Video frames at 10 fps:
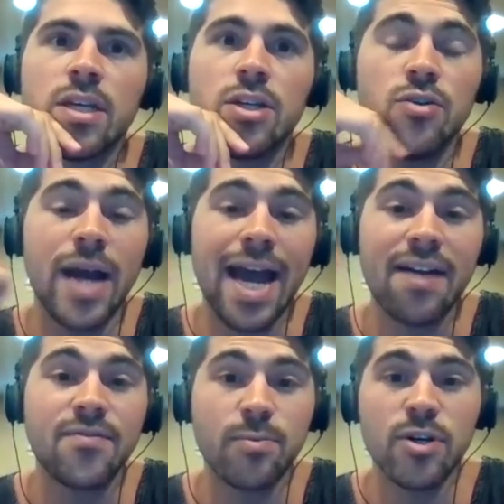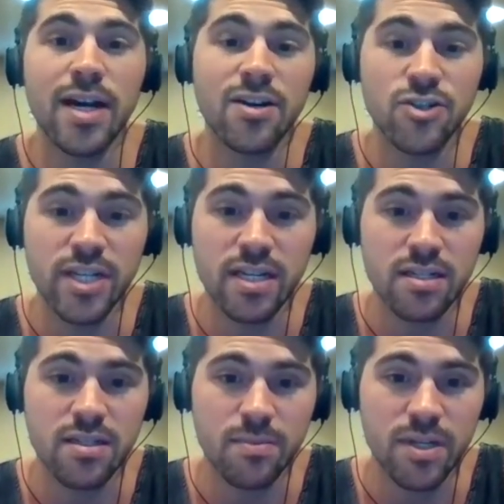You have to put energy into
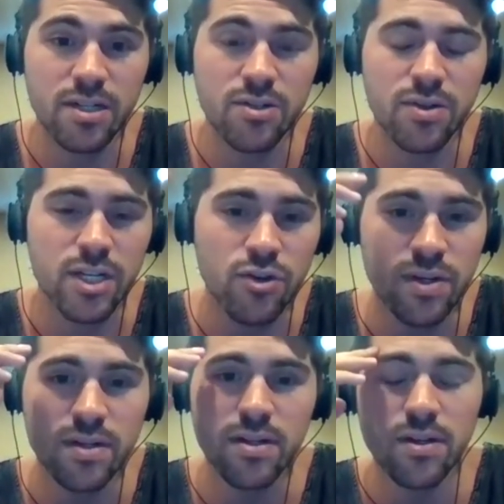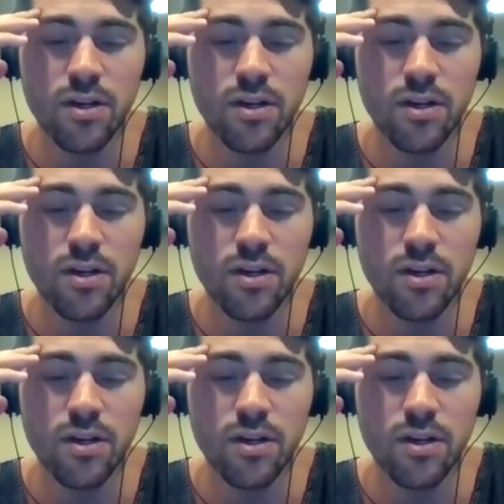something to do it. You could,